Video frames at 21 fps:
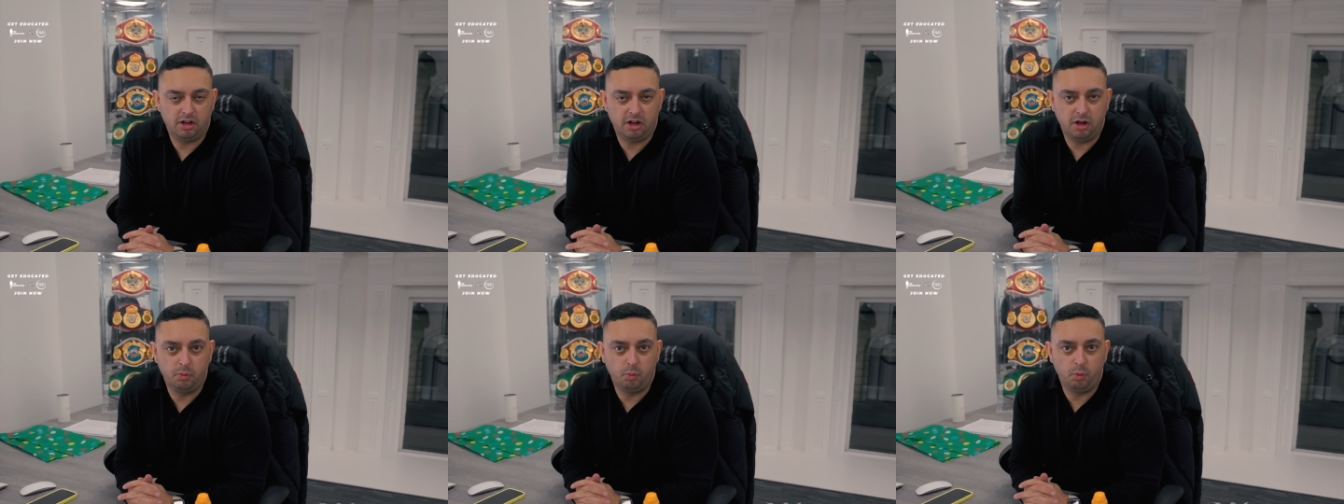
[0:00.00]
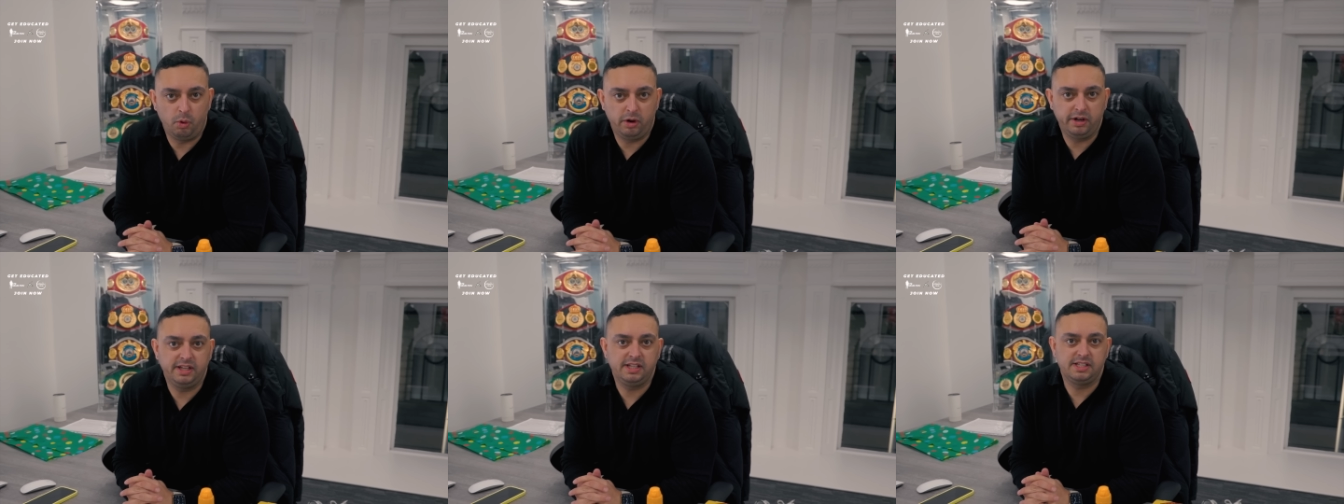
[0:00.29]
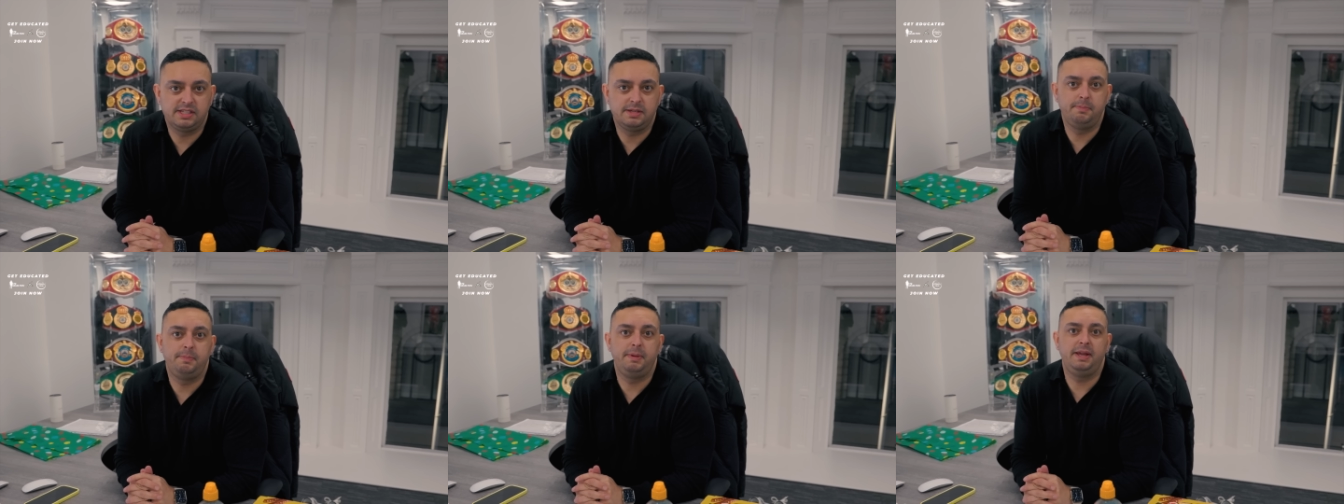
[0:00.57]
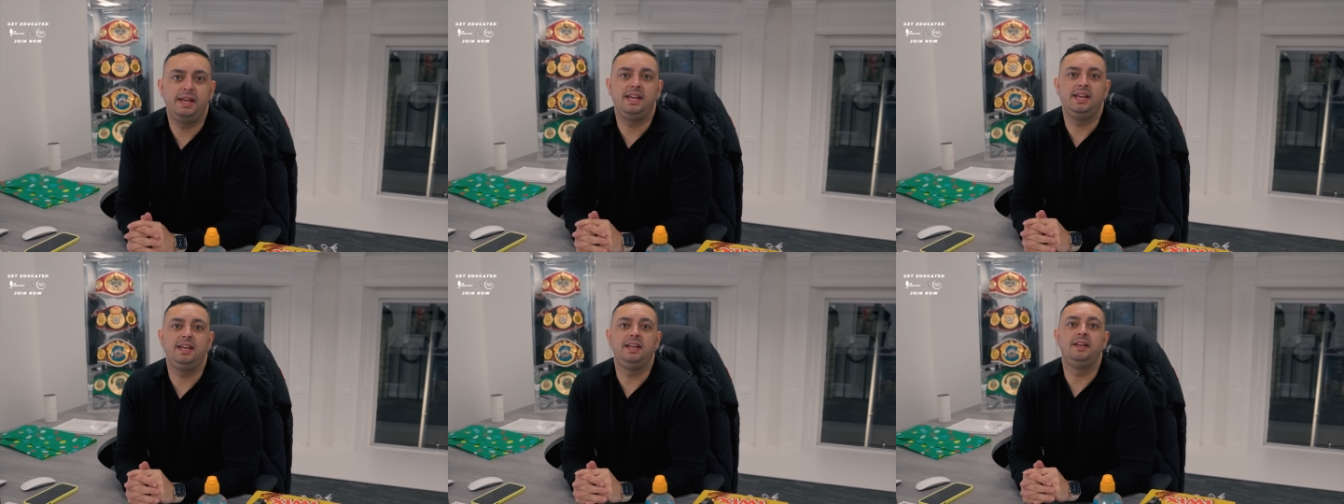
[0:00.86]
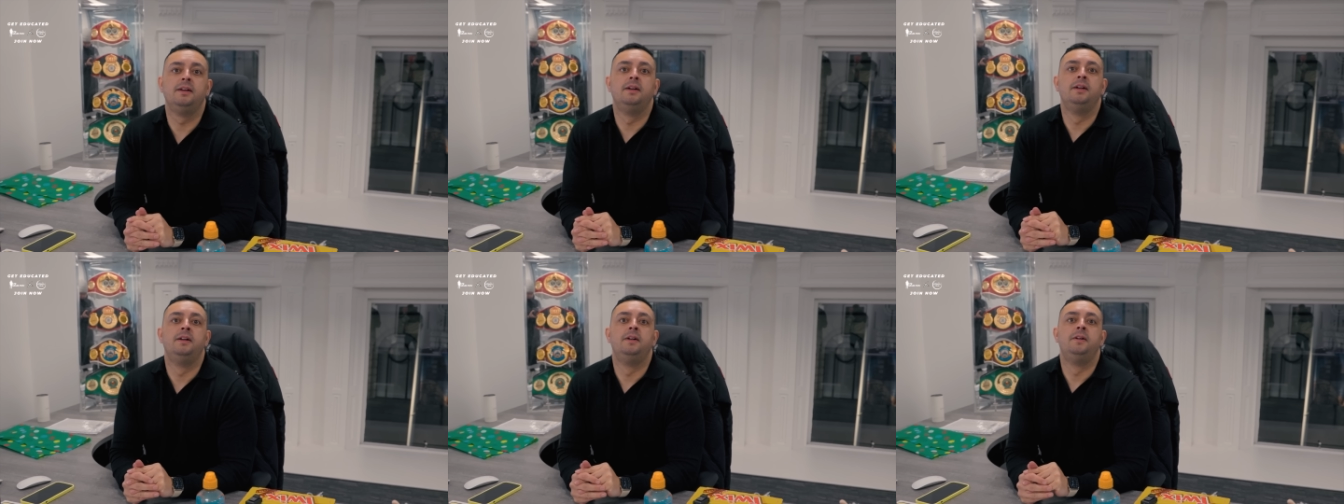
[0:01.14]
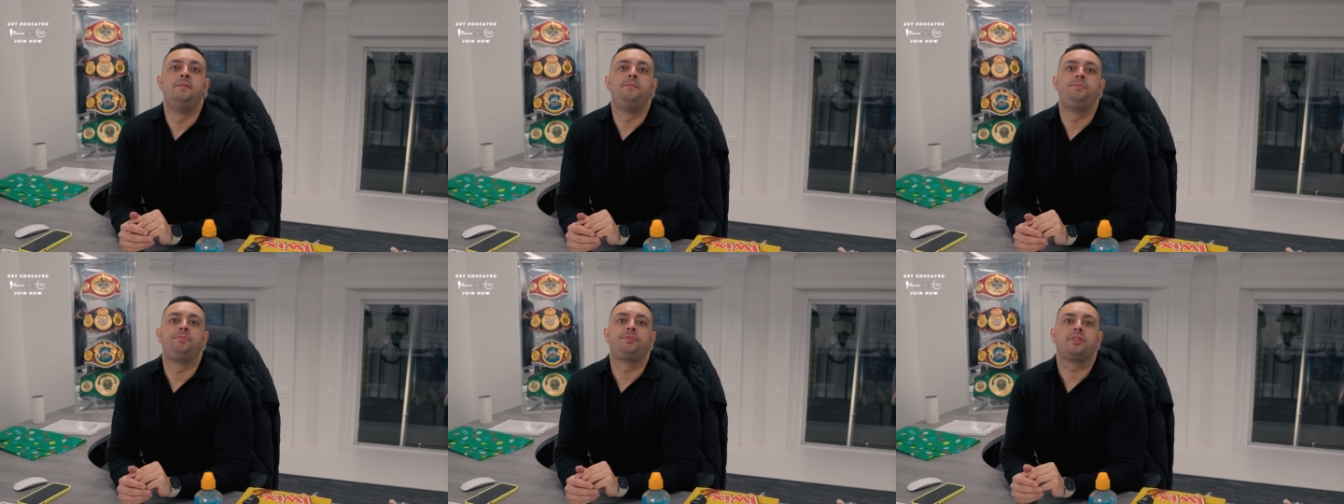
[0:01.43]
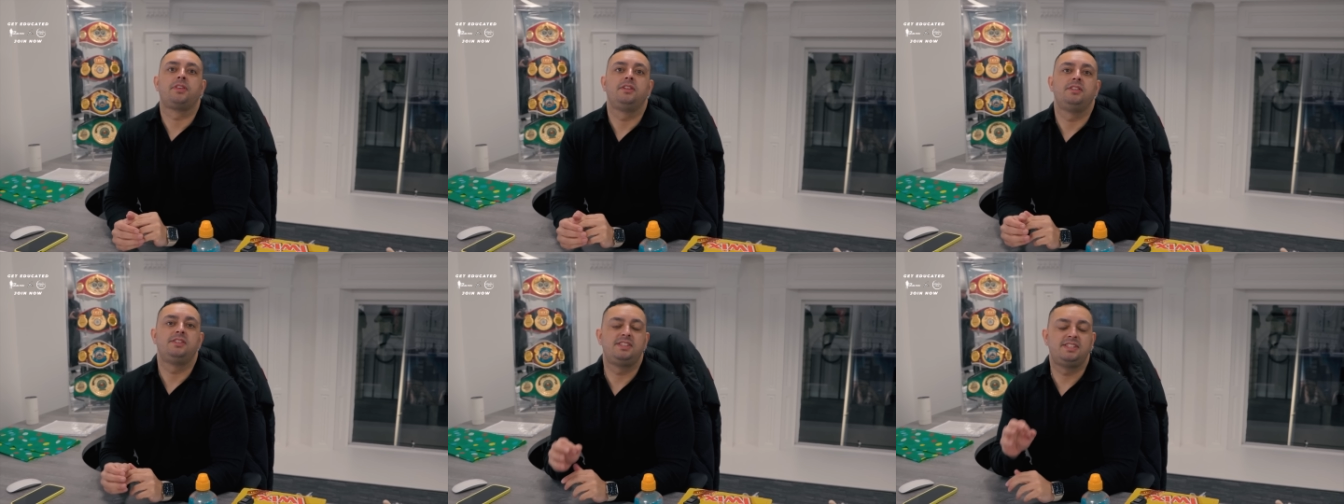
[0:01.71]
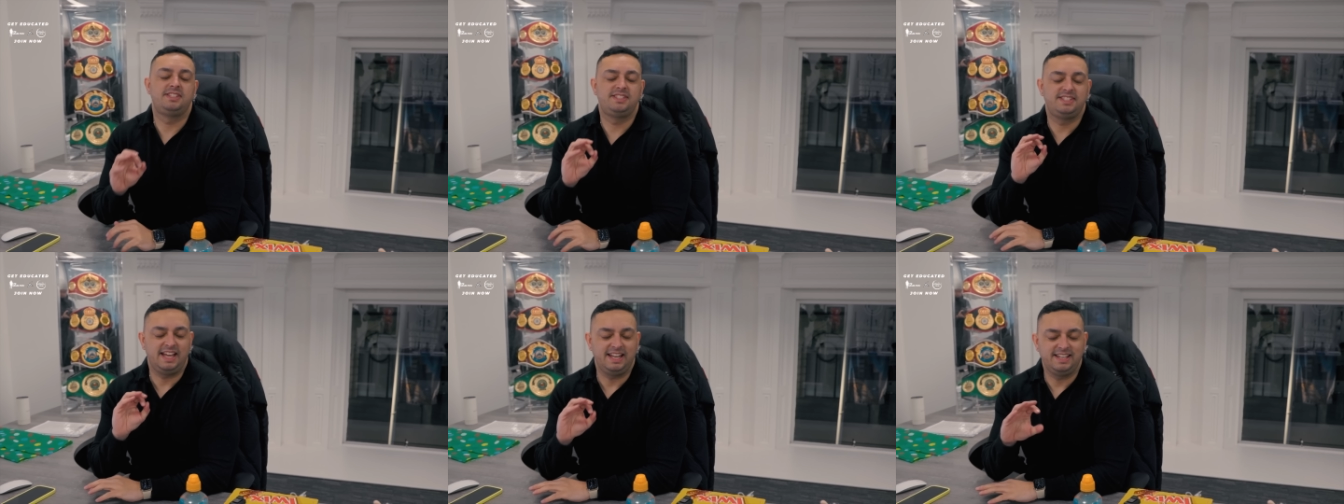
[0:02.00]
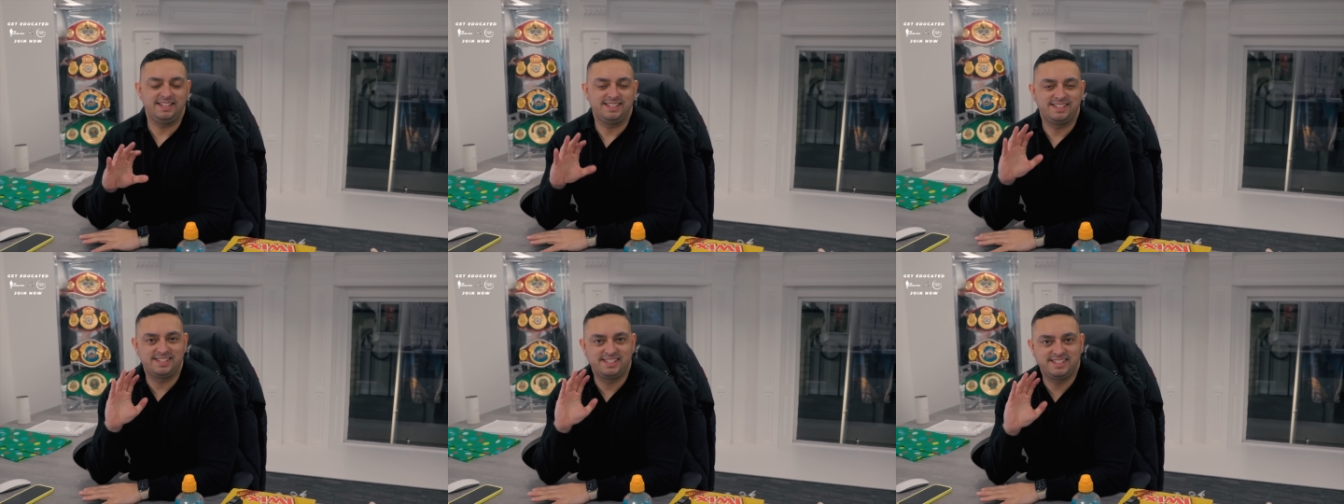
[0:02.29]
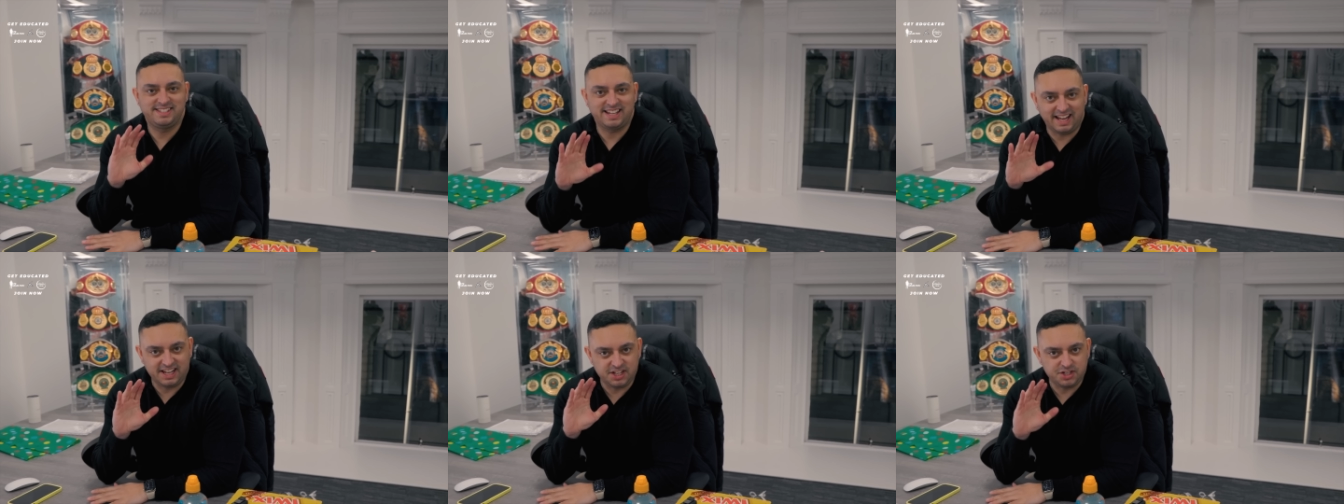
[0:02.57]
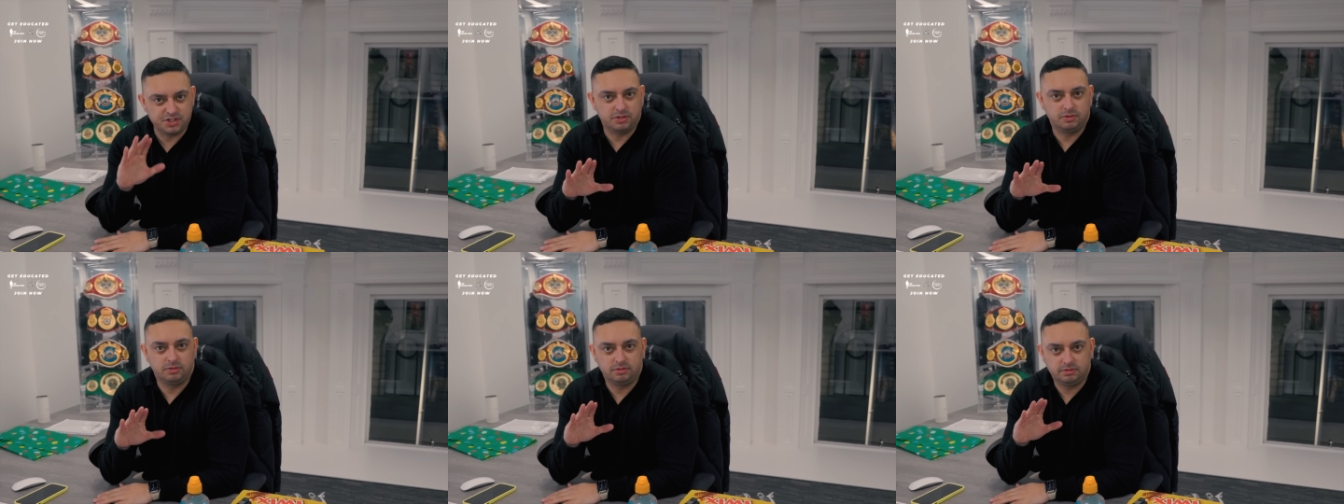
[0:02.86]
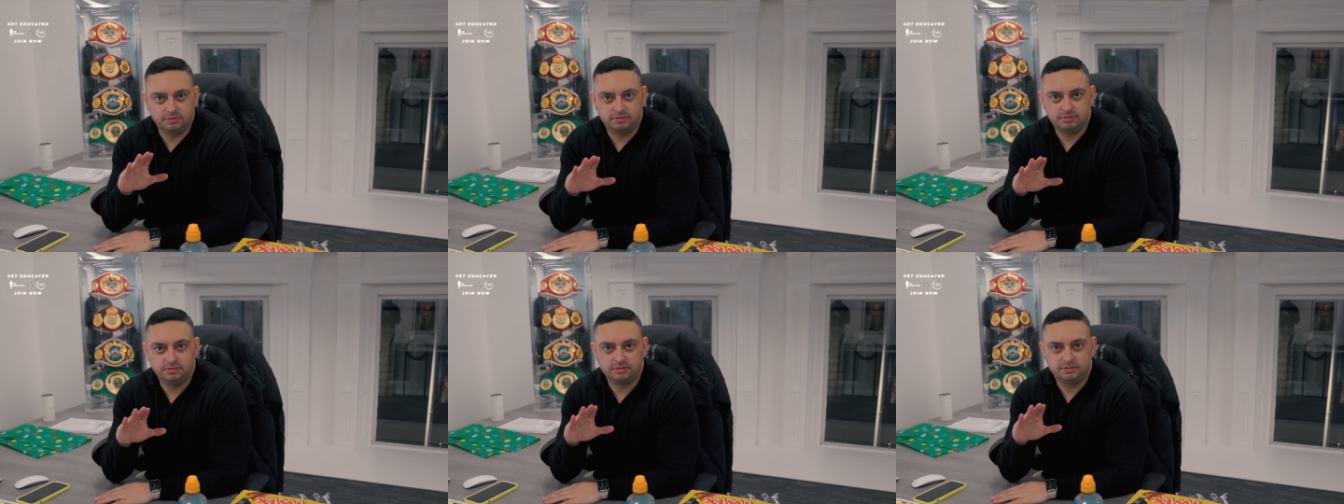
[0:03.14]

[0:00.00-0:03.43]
I want it to be sensational.